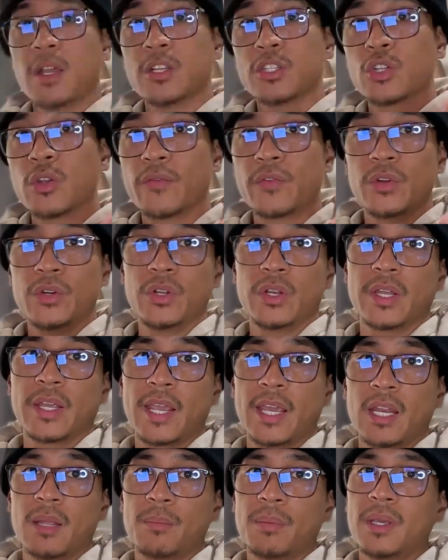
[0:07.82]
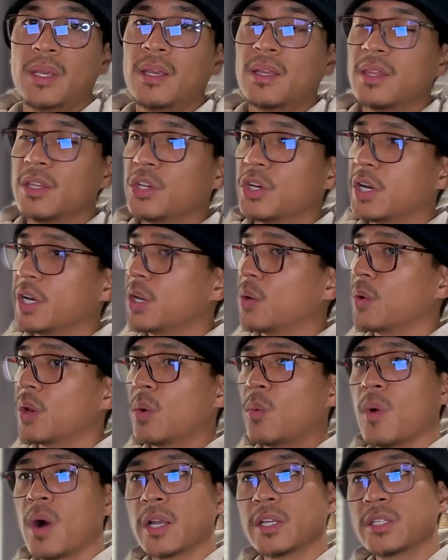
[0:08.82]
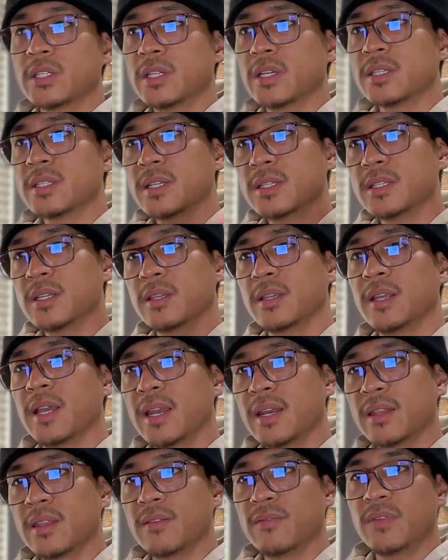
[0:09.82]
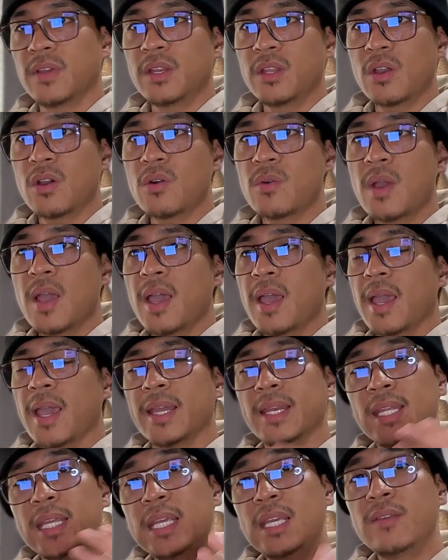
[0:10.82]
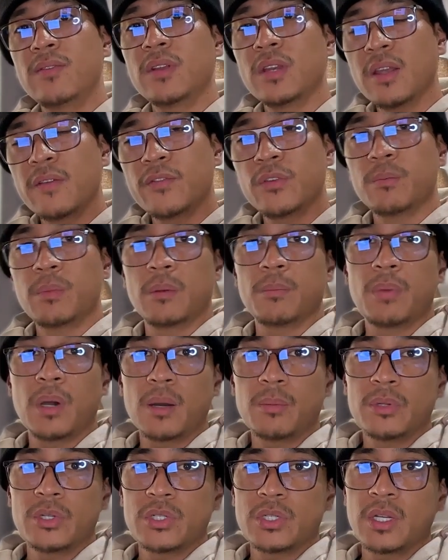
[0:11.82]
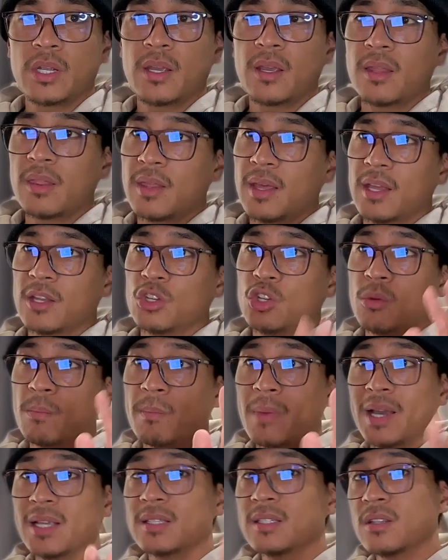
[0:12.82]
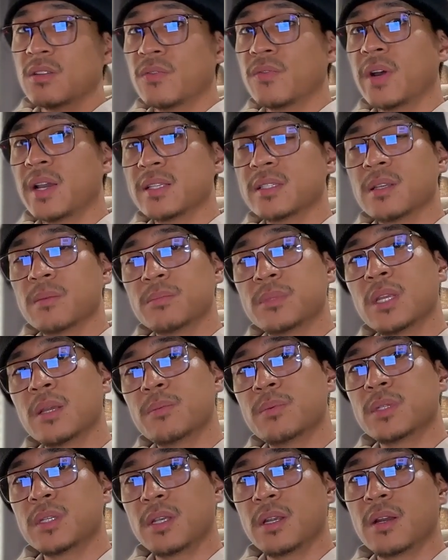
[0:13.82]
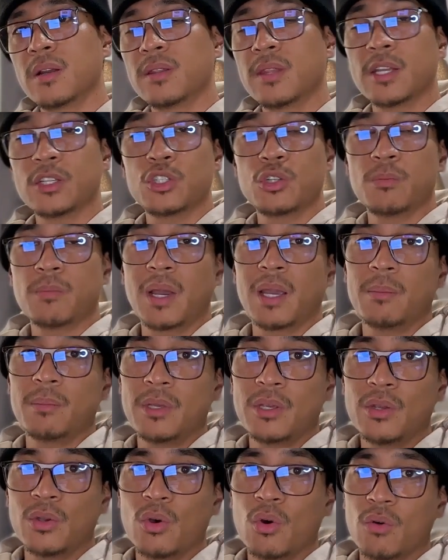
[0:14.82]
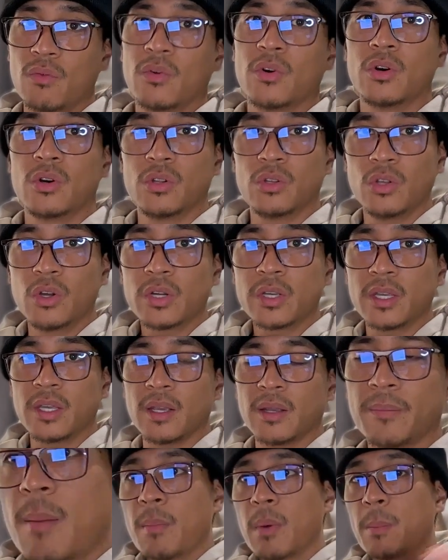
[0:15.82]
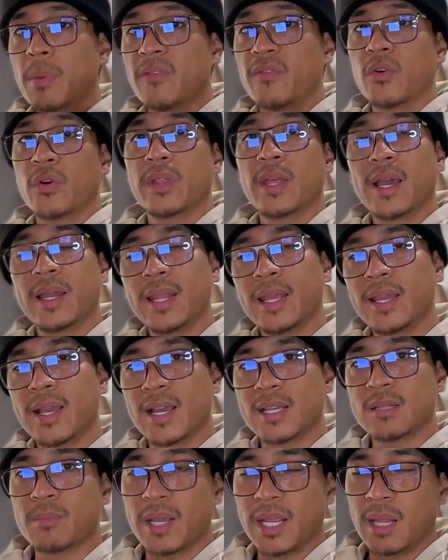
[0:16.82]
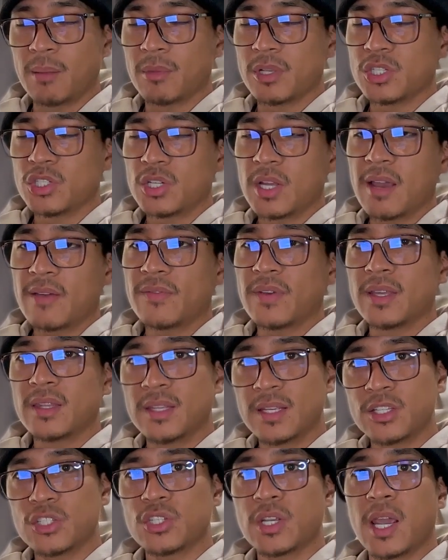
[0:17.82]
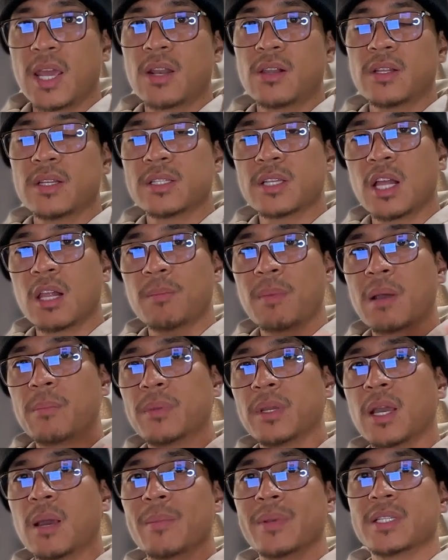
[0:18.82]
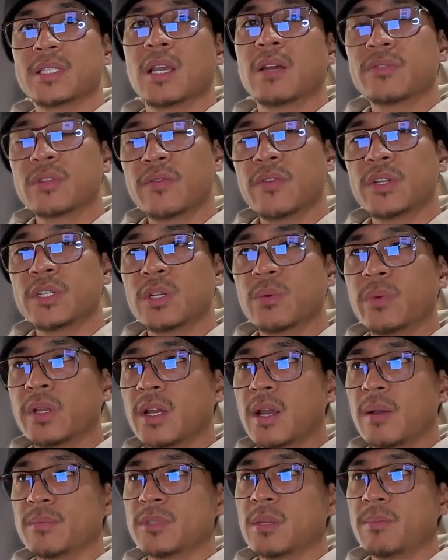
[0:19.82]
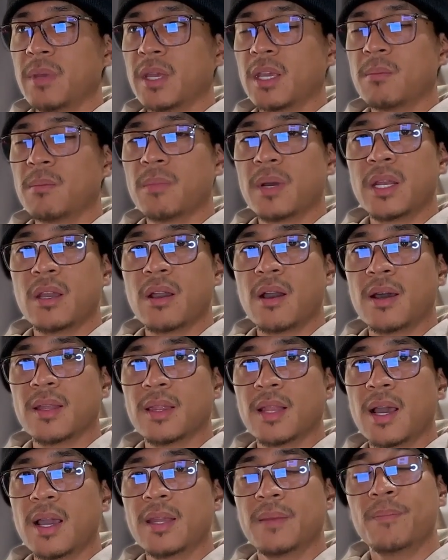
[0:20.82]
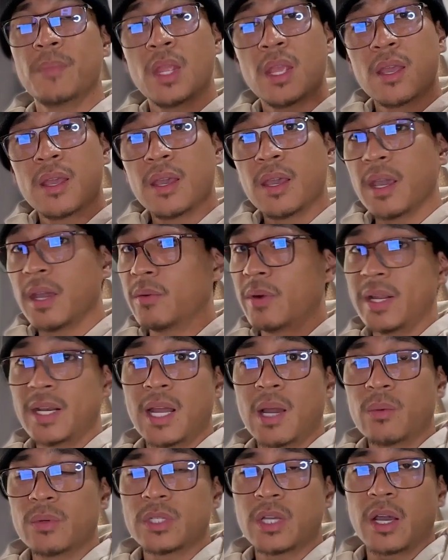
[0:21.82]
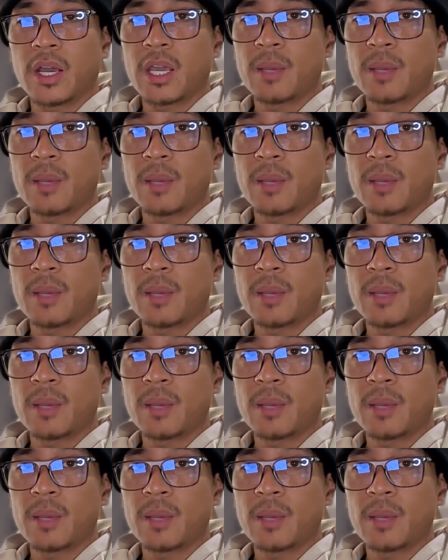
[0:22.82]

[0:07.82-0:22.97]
So if you're new to KDP, then you're going to want to watch this until the end of the video. And even if you've been publishing, then you might still find some tips here that you might be overlooking. But before that, hey guys, my name is Jeff, and this channel is all about becoming self-sufficient when it comes to making money online. And right now we're talking